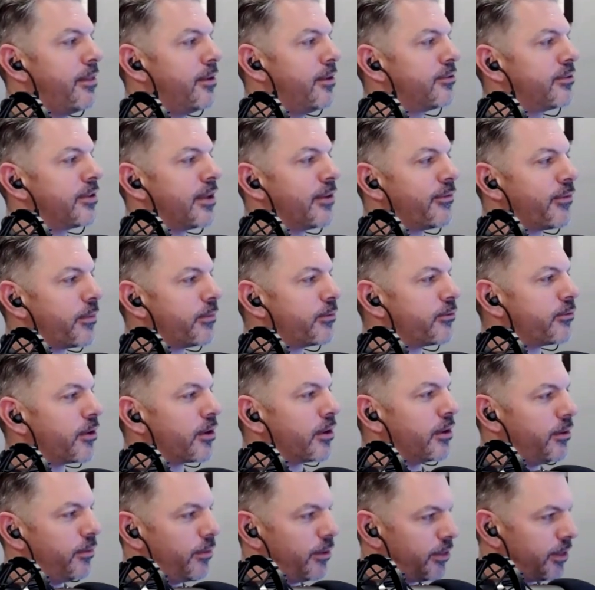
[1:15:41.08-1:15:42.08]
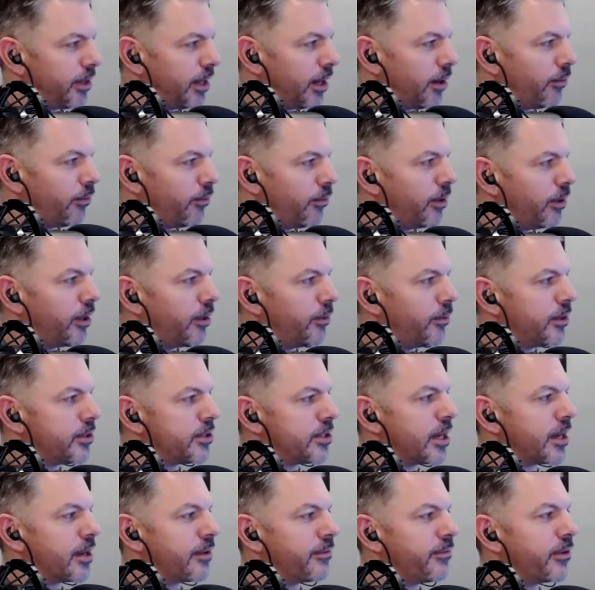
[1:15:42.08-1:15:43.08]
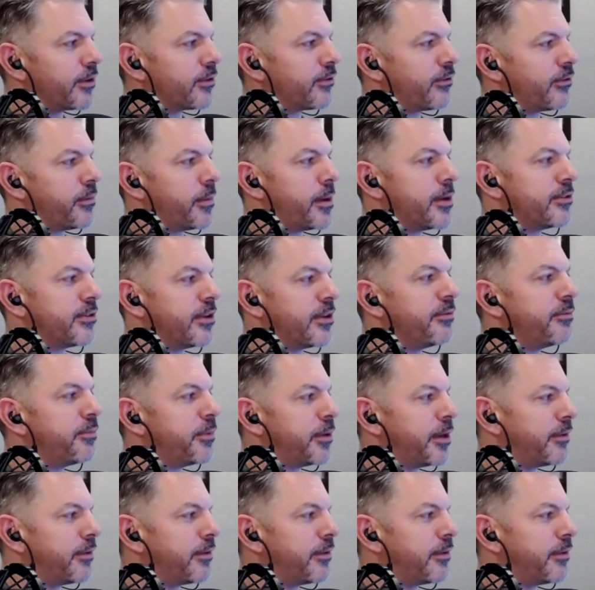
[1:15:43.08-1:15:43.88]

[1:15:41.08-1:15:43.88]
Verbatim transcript: there's stuff I'm struggling with that I really wish I could fix for myself,